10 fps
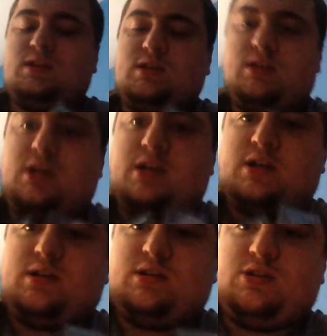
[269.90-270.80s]

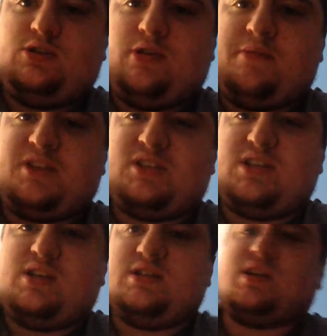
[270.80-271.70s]
Then 2
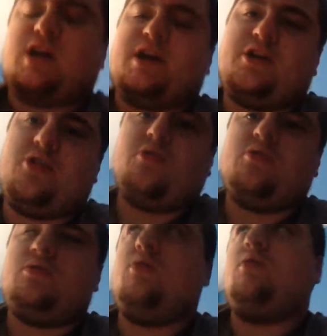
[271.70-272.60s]
MSTs. I
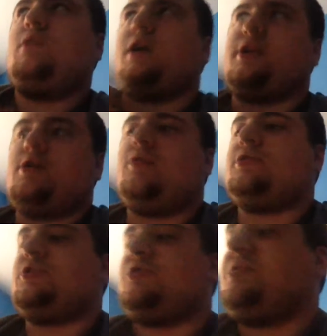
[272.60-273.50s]
know
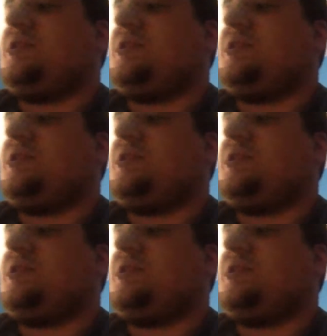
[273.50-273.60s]
it should be